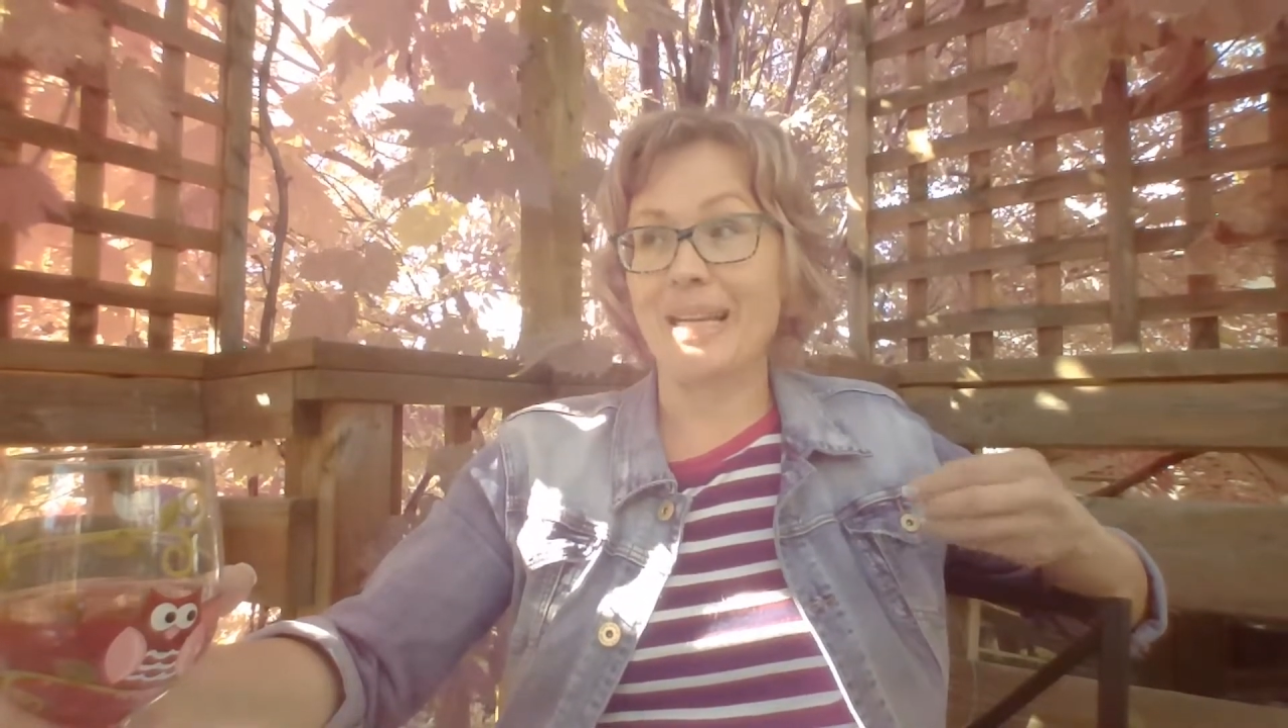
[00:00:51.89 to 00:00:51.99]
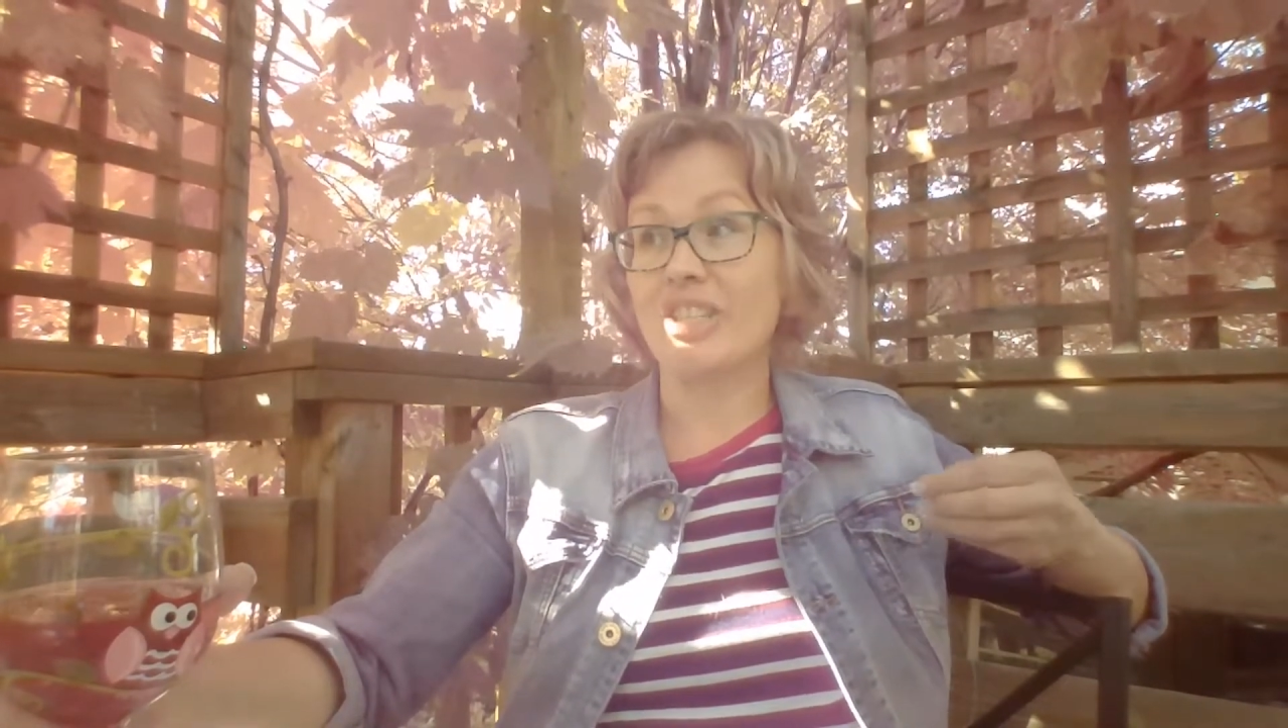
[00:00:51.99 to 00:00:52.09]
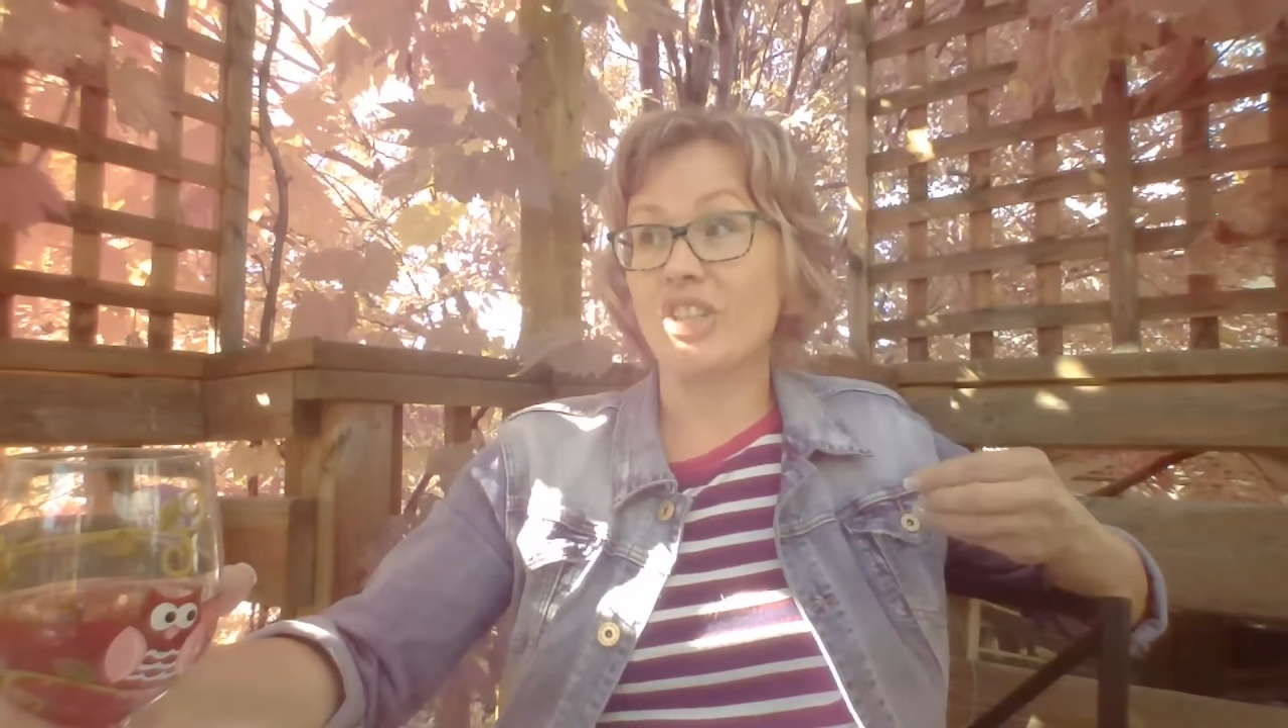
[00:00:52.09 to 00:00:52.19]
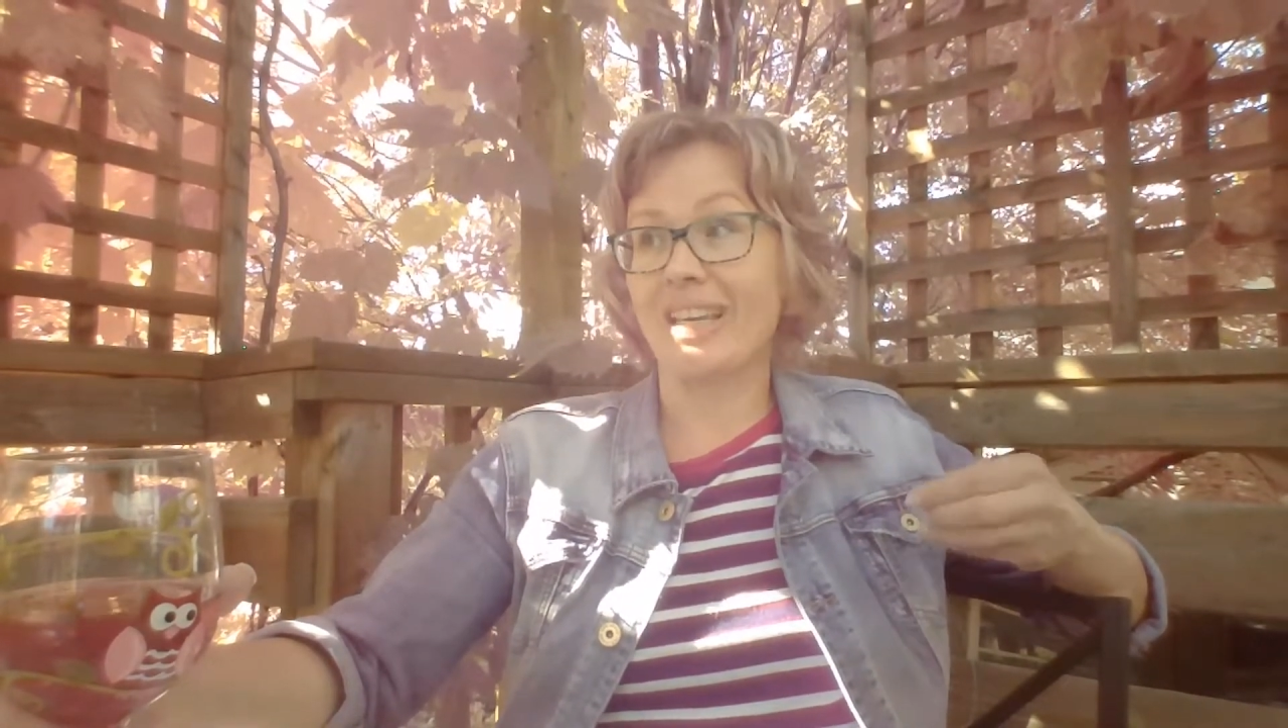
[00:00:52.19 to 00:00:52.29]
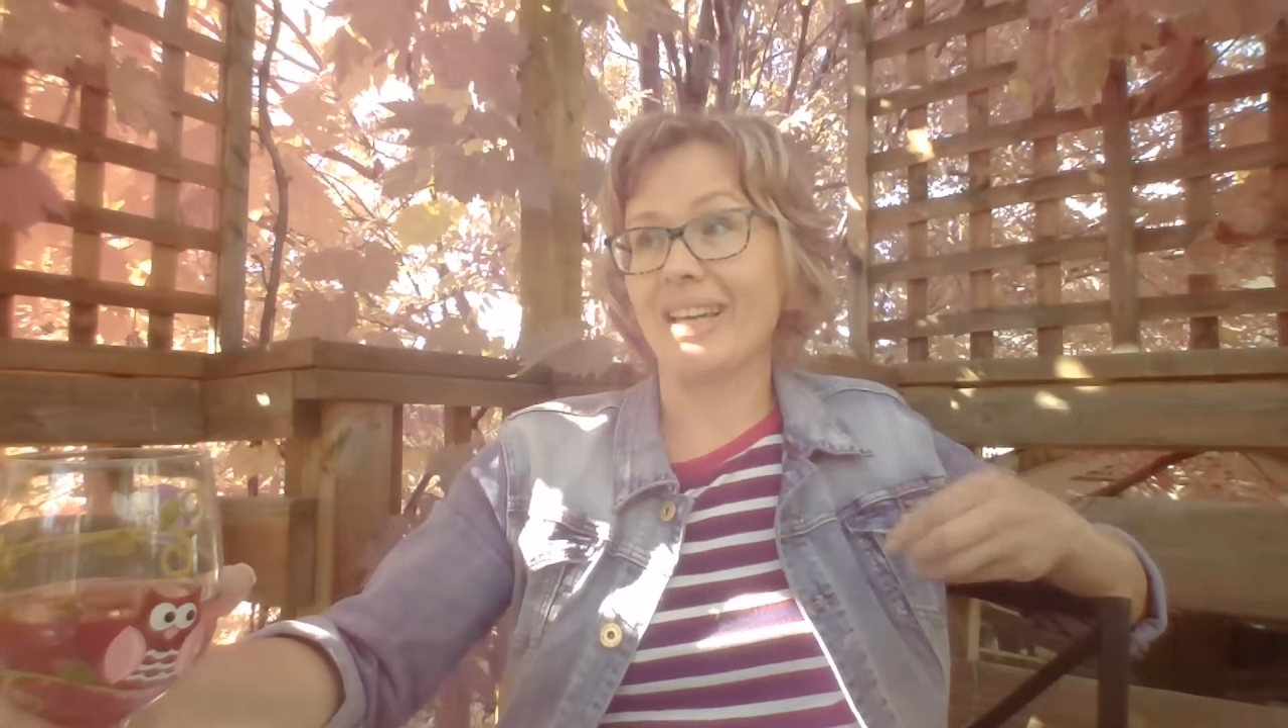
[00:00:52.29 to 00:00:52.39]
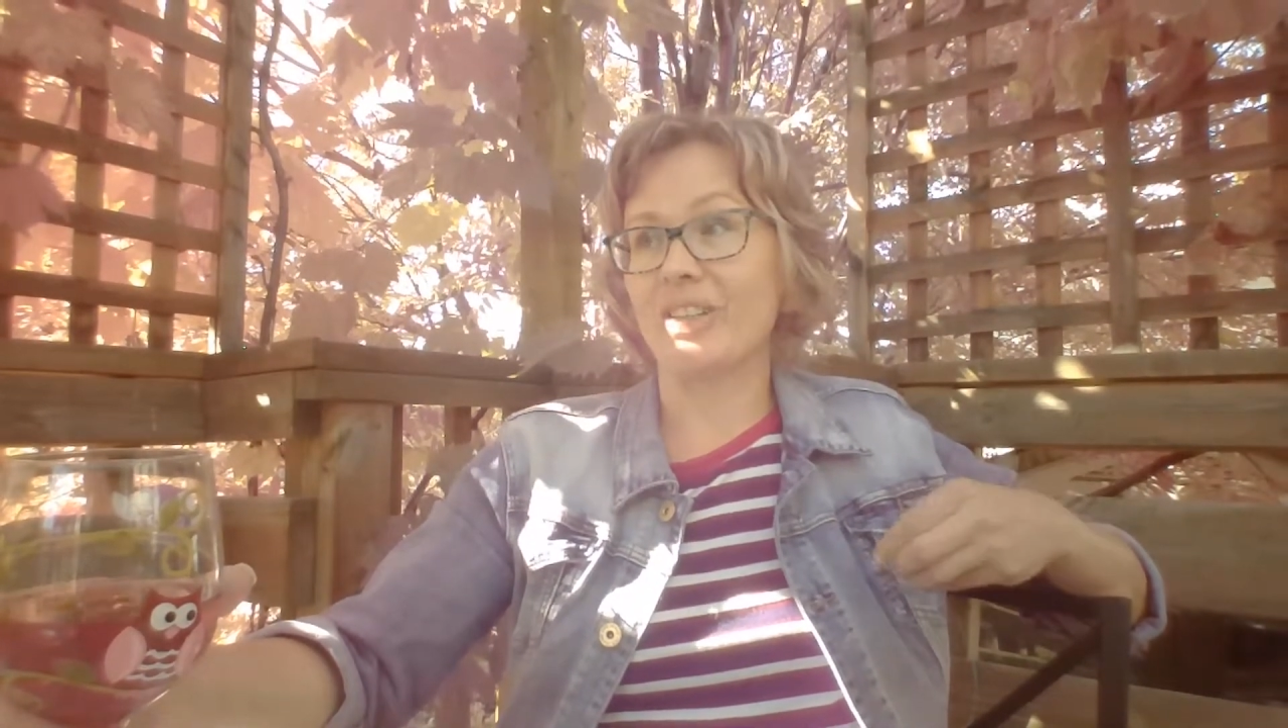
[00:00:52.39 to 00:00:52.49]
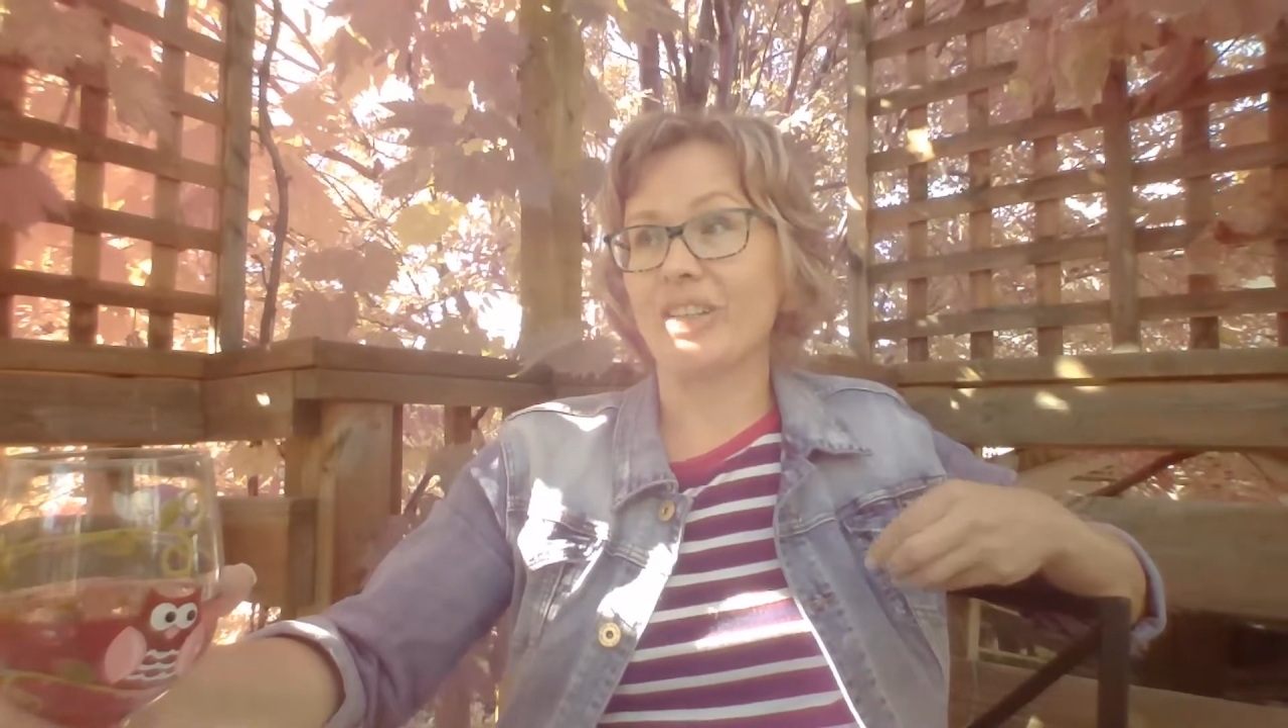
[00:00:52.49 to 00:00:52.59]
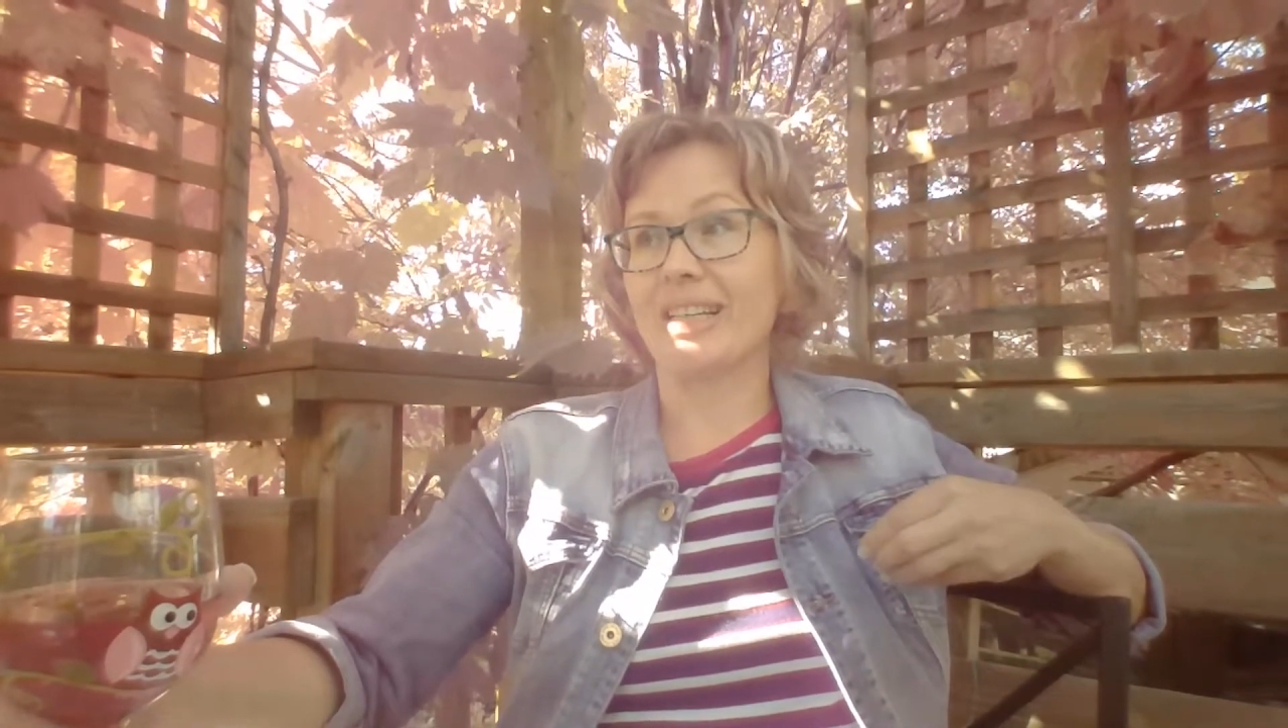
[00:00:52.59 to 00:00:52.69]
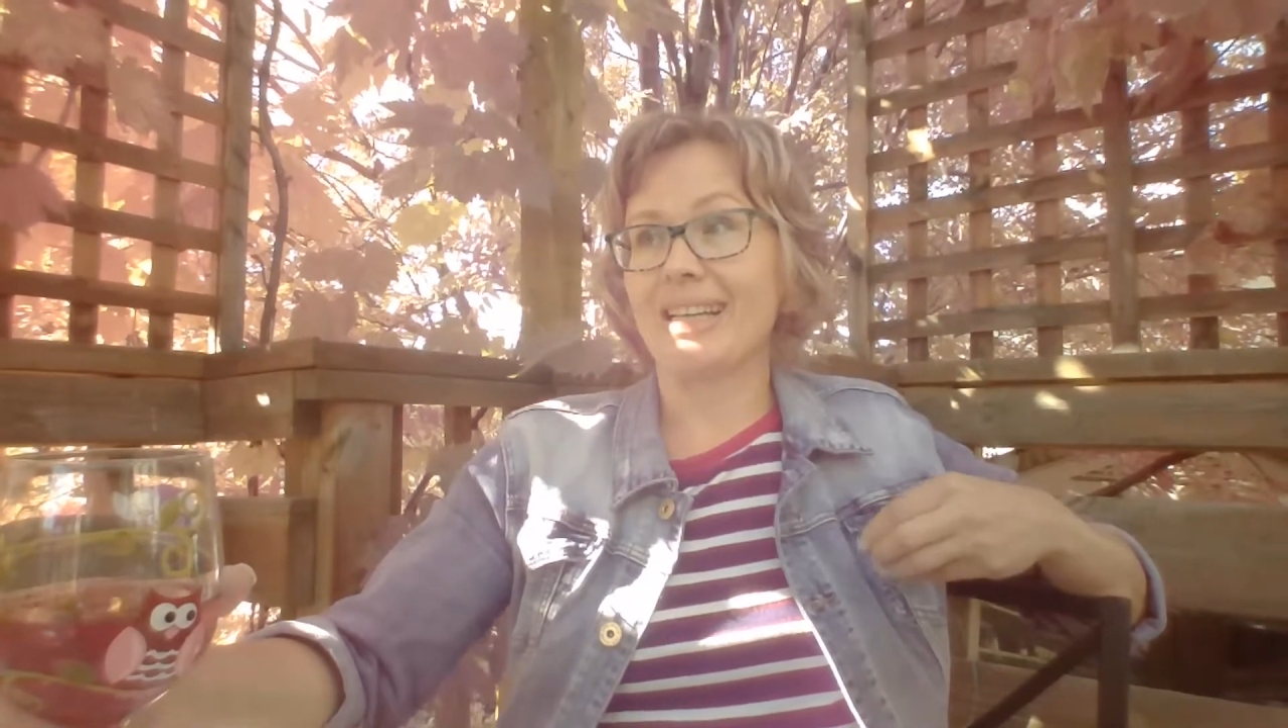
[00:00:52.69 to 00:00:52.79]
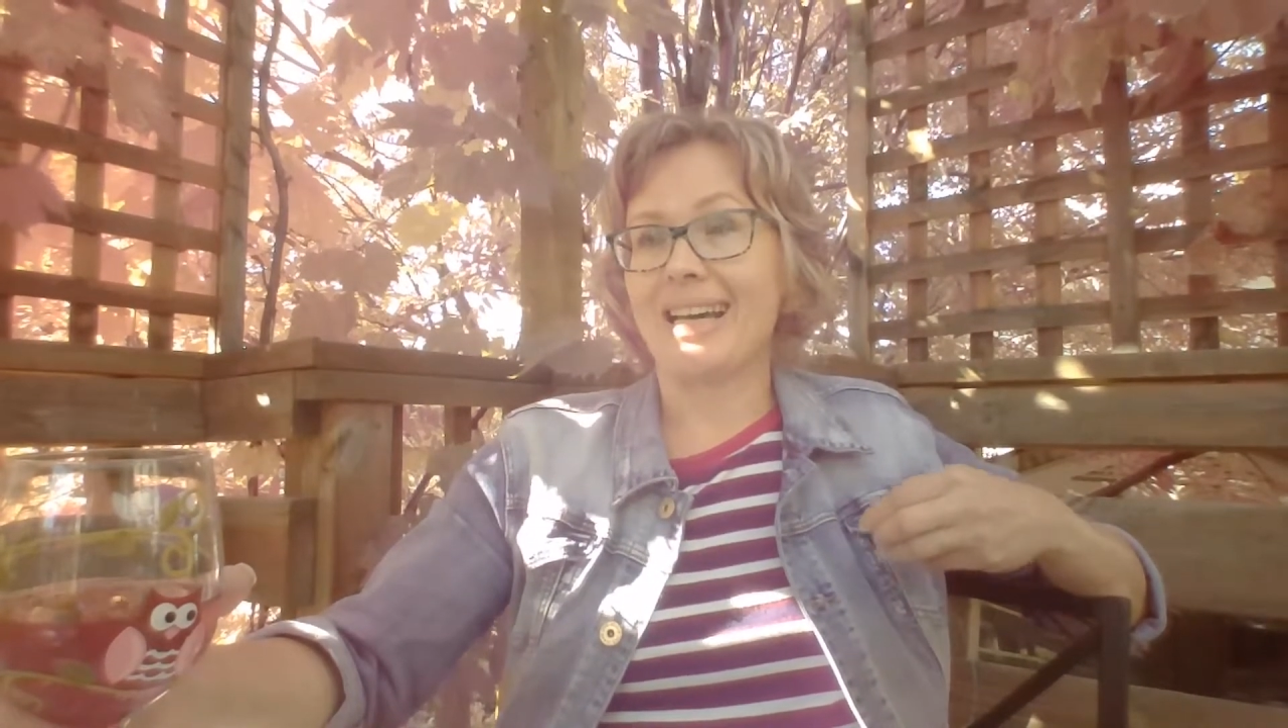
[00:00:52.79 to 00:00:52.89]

educator.